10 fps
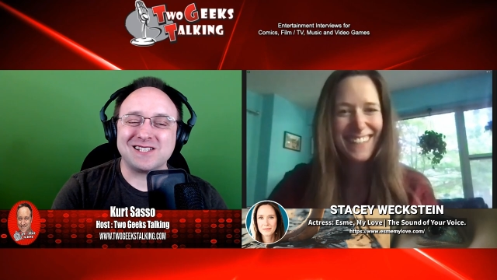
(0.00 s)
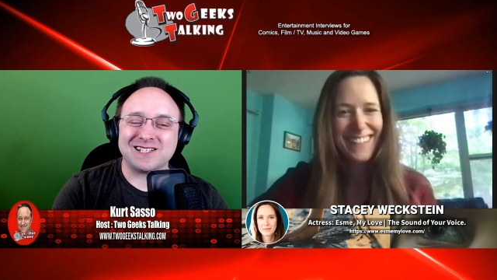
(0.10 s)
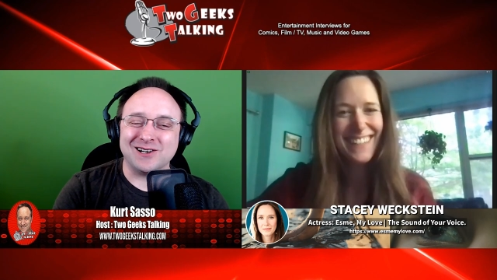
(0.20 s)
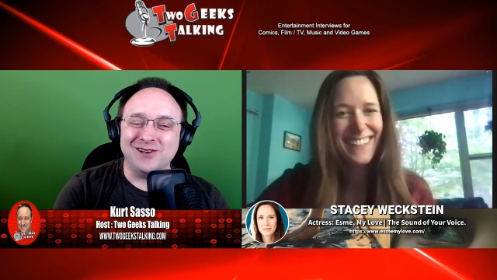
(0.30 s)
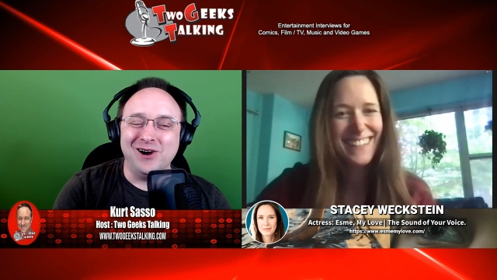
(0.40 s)
Speaker 1: don't
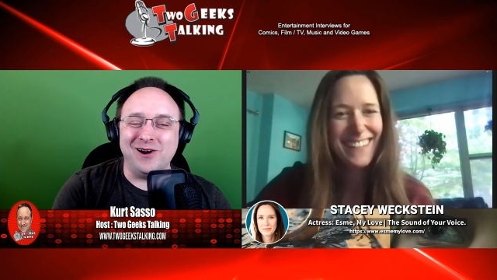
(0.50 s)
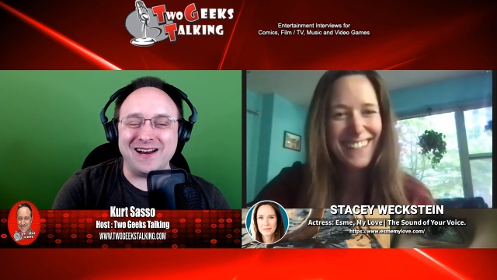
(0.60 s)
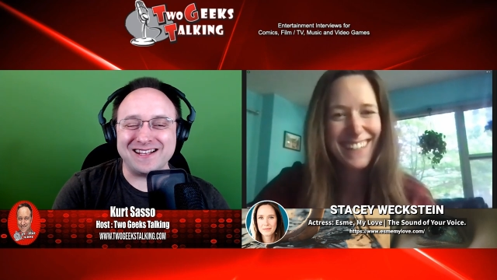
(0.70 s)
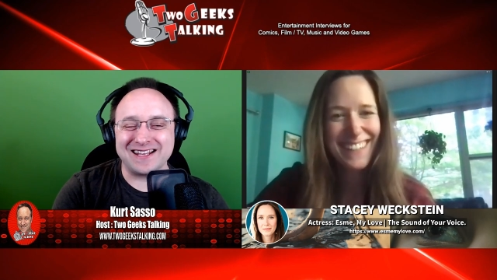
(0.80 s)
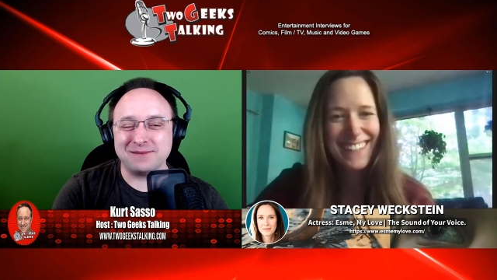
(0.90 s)
know anything
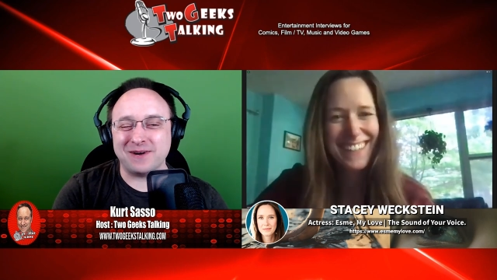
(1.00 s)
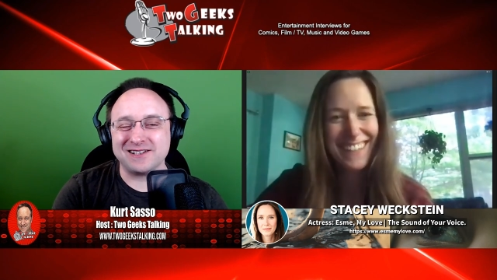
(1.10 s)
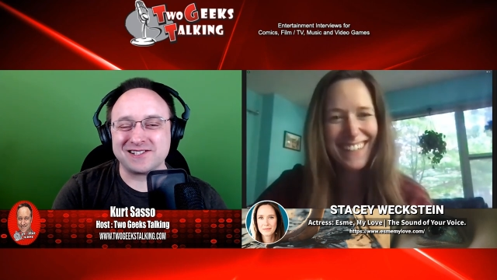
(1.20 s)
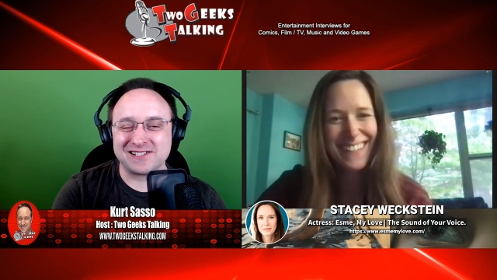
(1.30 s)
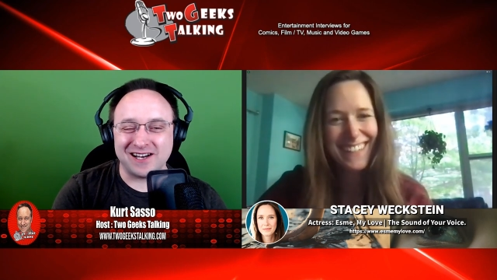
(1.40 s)
about
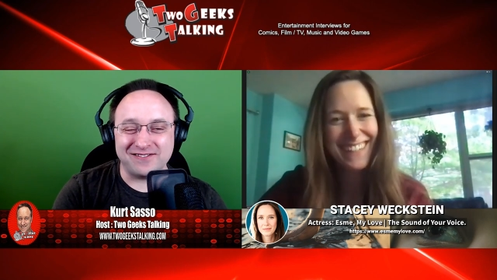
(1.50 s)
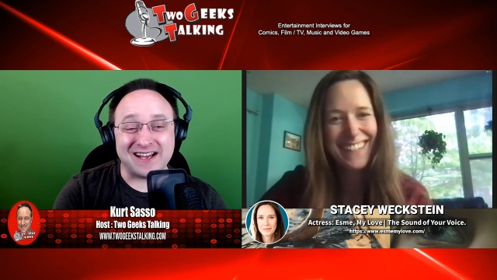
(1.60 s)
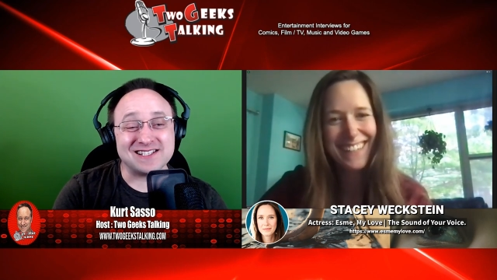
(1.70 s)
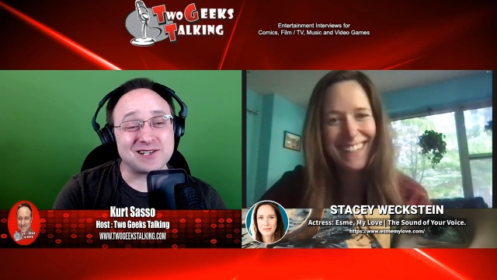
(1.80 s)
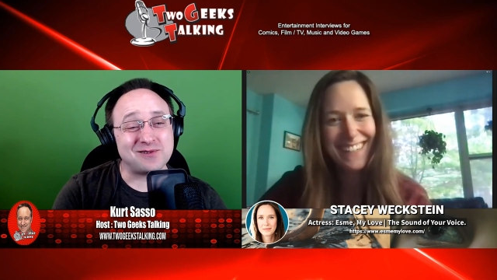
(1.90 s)
yourself as a
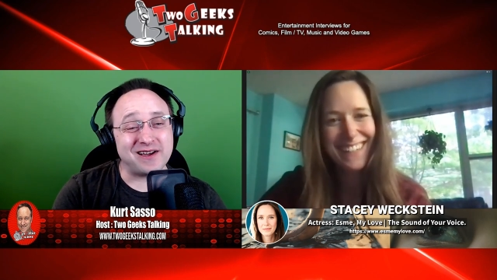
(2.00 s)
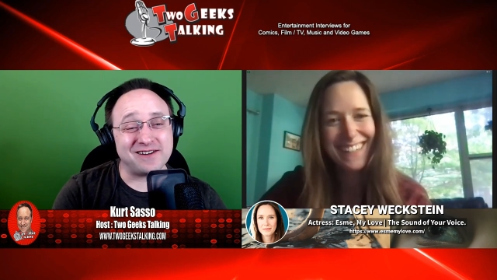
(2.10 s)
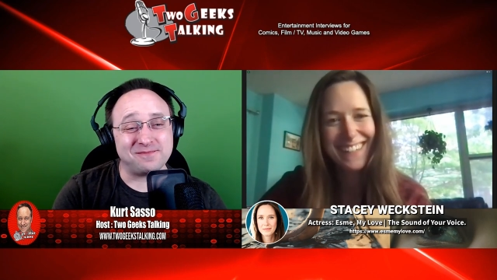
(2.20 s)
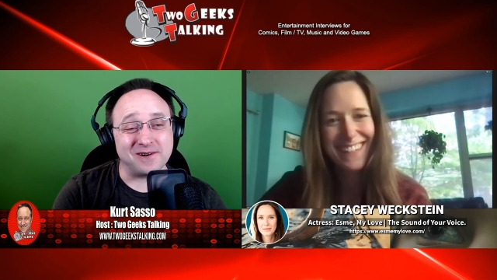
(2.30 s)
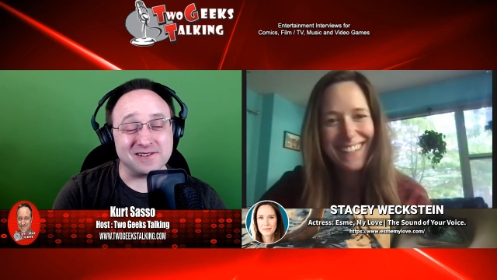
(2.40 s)
creative
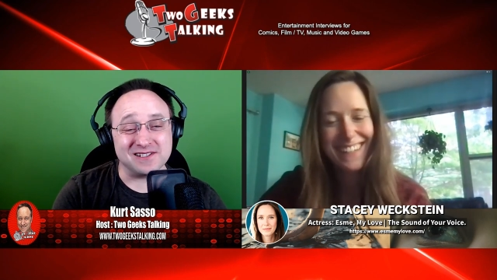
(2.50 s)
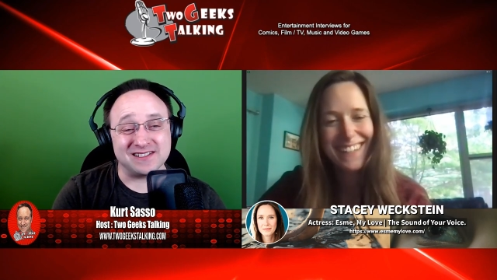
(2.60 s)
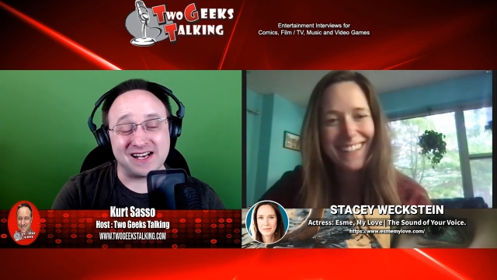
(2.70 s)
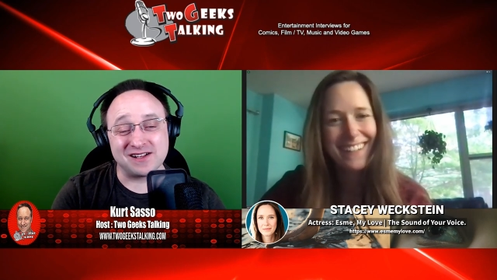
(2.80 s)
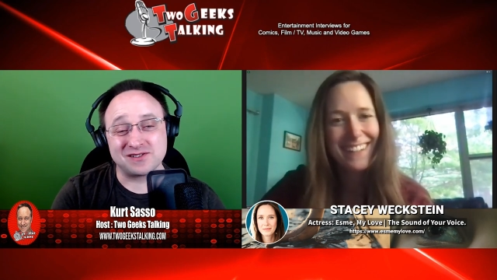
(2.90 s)
person, tell us
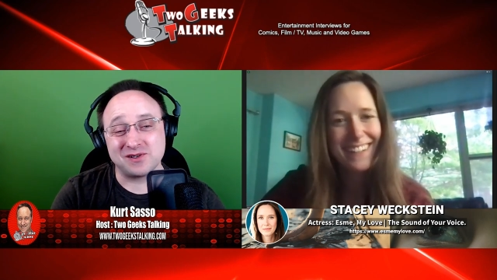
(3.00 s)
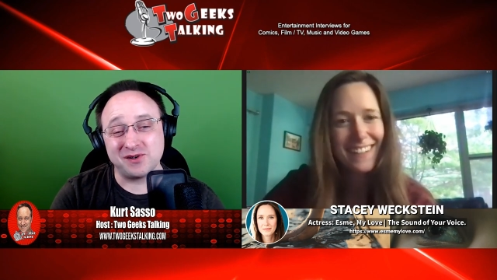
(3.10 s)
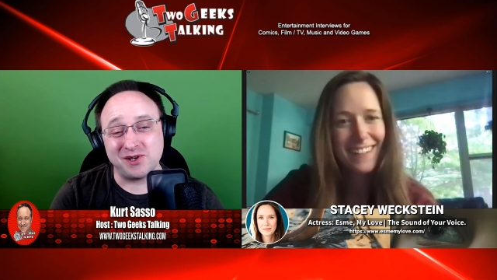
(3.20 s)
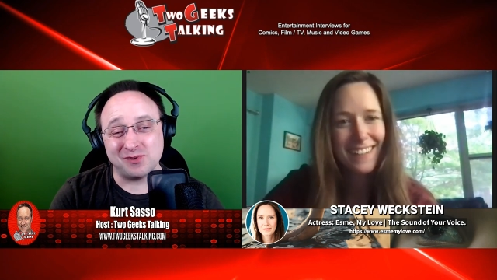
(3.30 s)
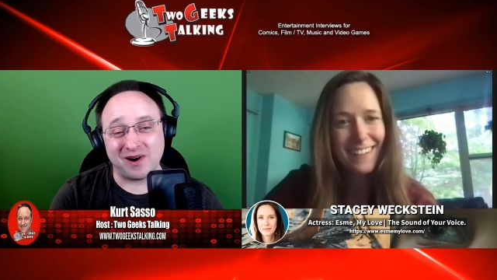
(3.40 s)
who you
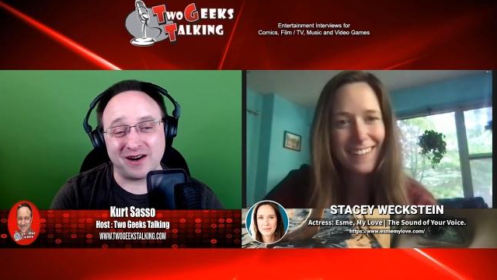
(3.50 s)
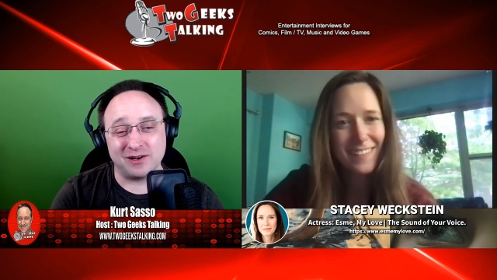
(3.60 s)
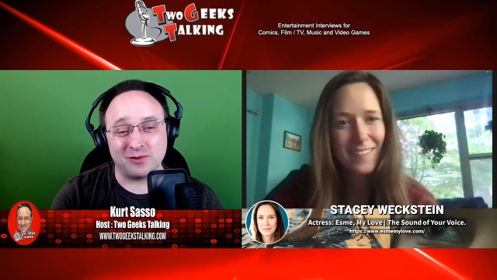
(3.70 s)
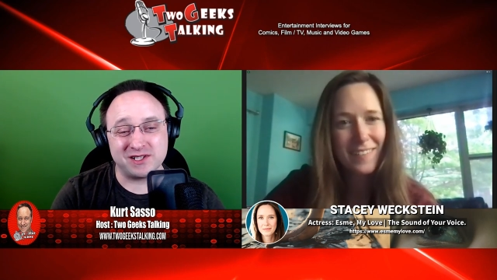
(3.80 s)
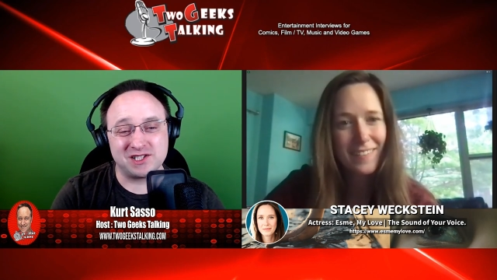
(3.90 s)
are and
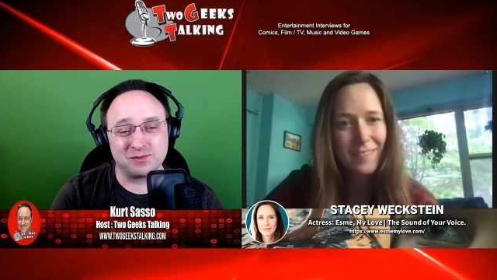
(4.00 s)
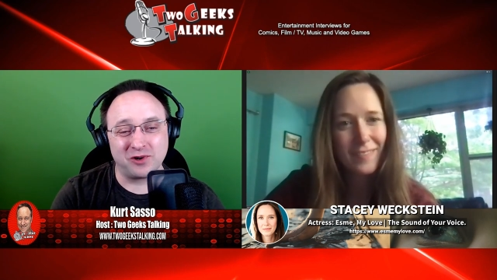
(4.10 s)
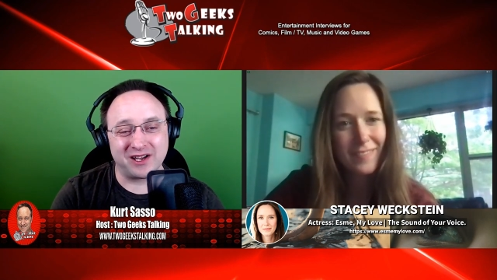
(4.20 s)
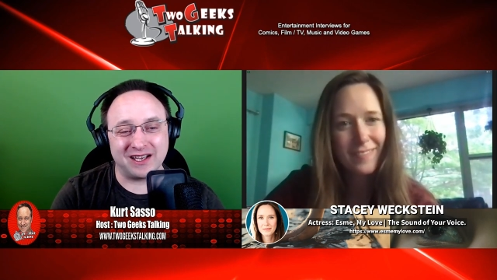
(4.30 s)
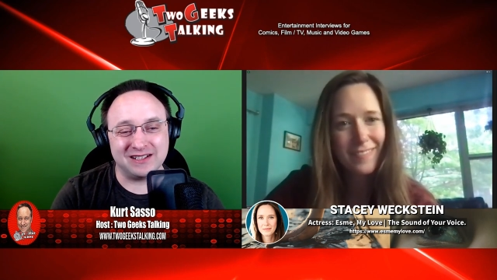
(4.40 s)
what you're
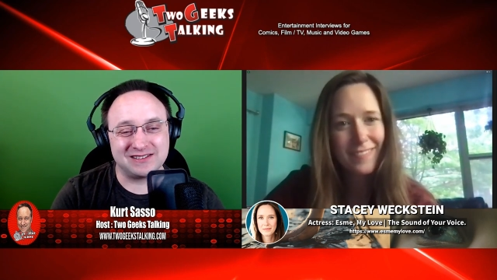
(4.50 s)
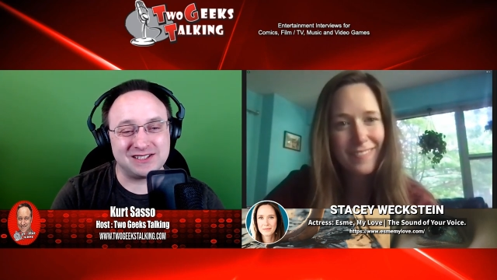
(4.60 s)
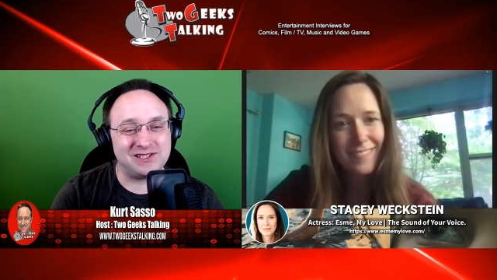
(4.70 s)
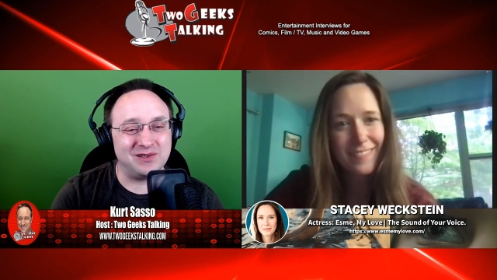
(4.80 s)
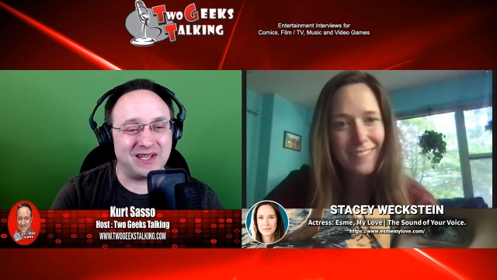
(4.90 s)
bringing to Two
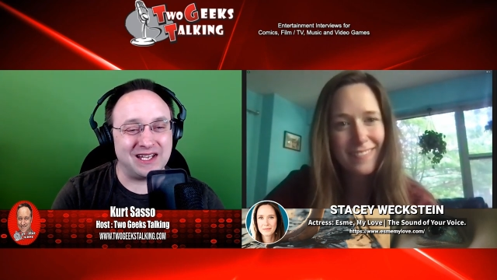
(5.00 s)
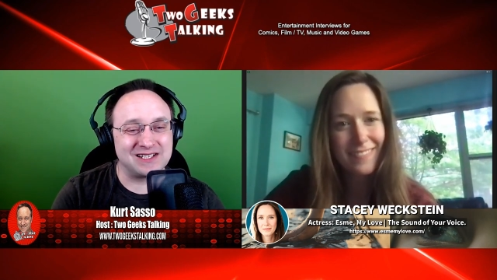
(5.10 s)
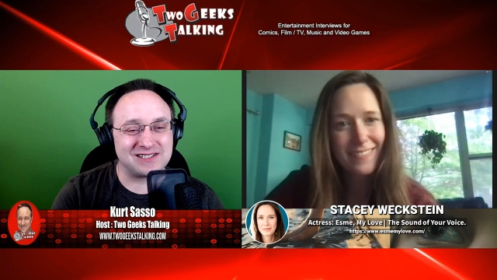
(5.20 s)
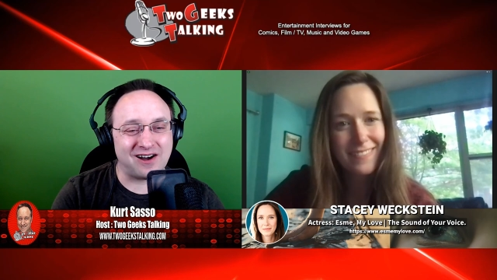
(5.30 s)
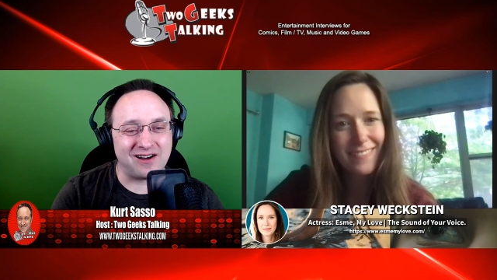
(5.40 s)
Geeks
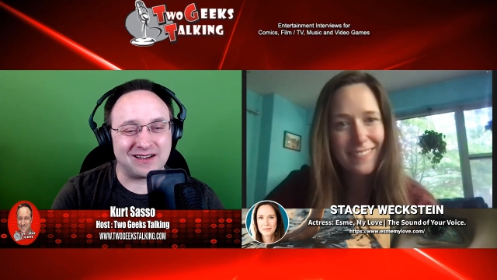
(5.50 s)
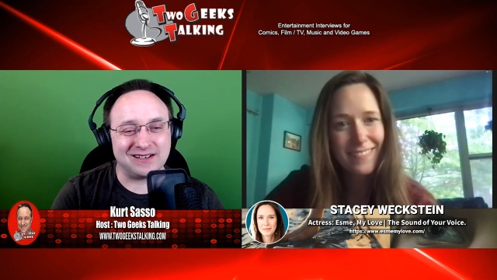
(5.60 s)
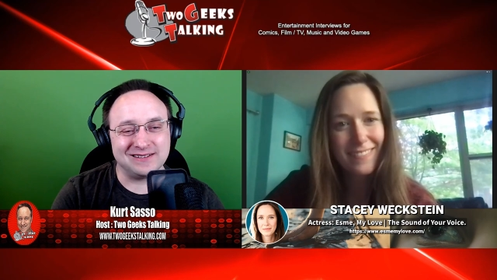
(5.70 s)
Talking.